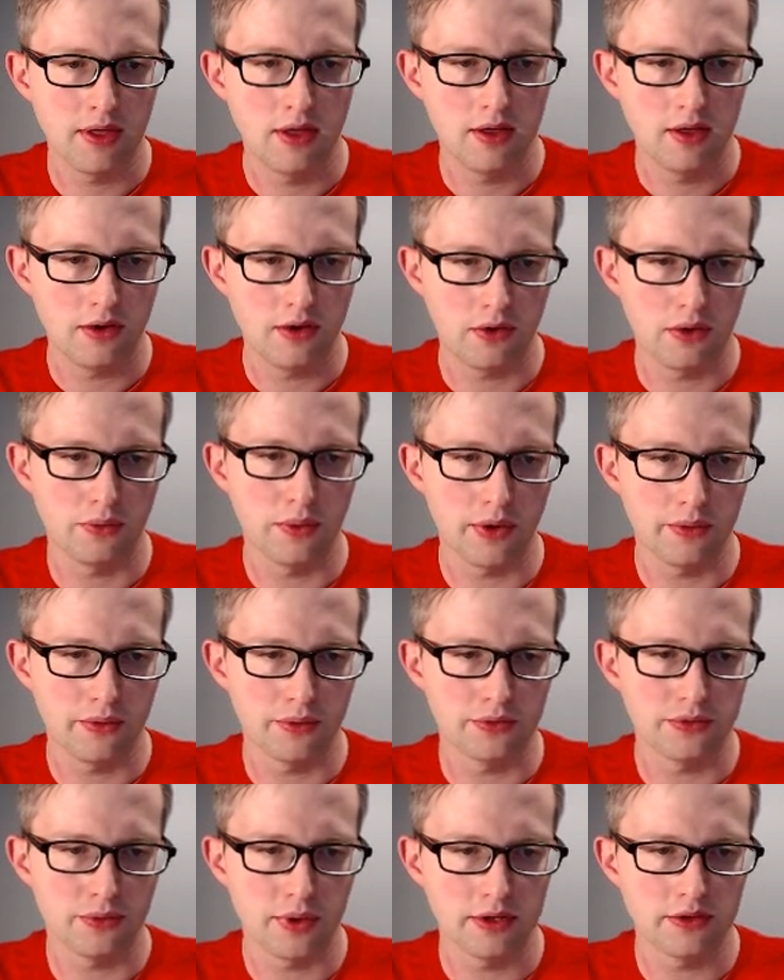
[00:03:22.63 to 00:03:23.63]
or what was
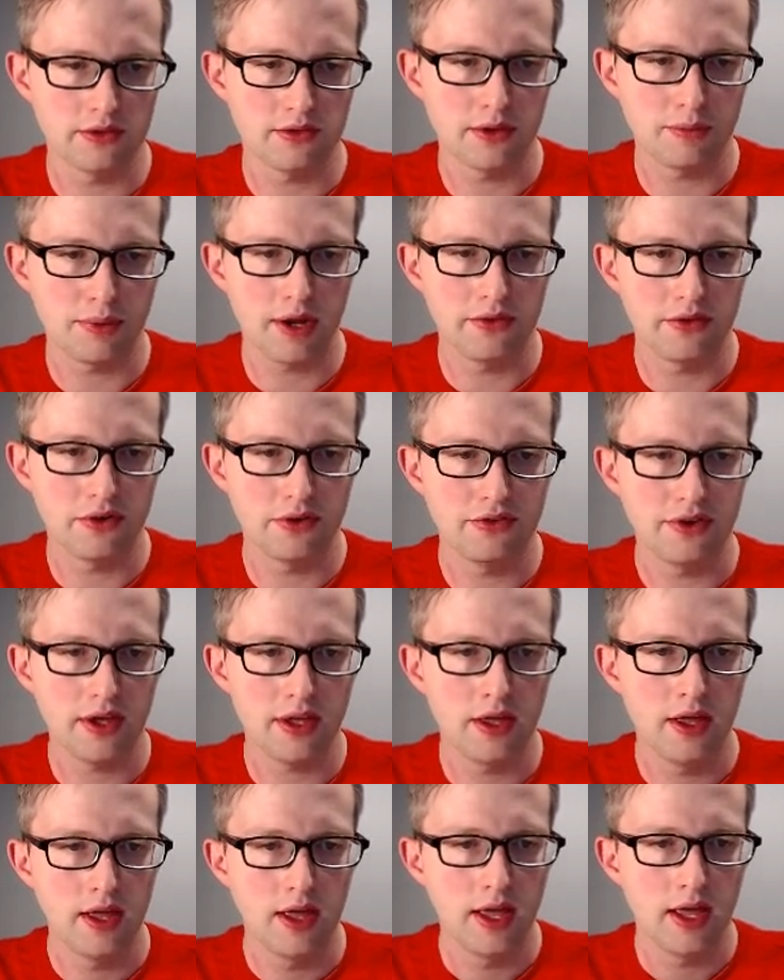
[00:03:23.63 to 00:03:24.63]
once the pyruvate,
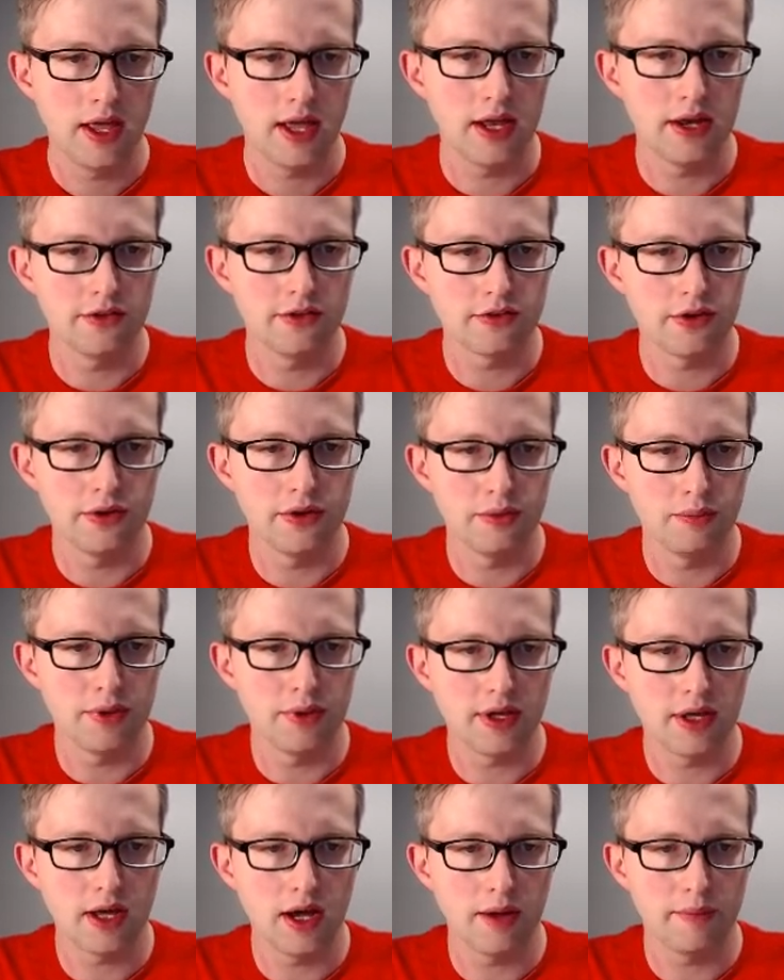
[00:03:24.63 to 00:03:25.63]
and it's going to
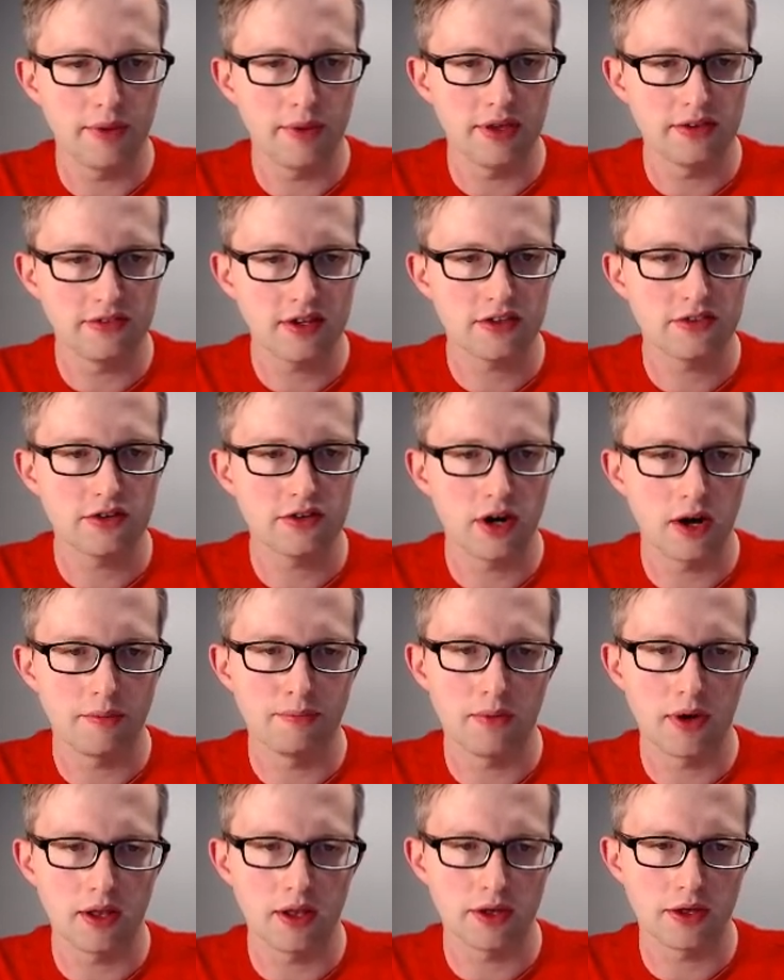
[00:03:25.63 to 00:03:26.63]
become a 6-carbon
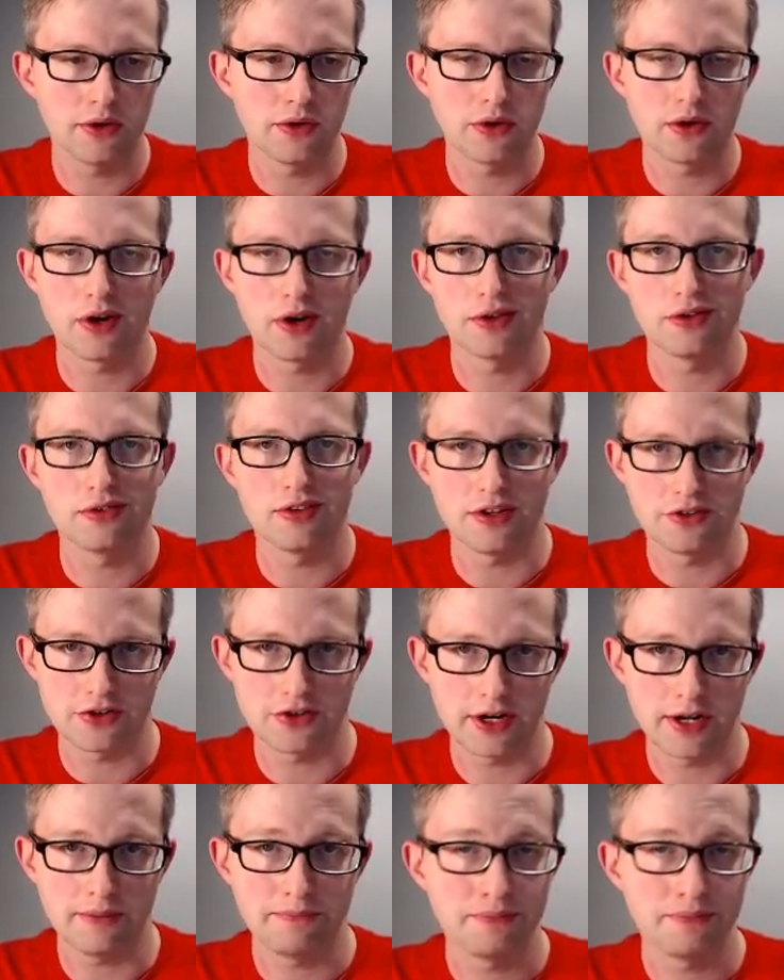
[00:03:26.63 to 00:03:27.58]
molecule called citrate.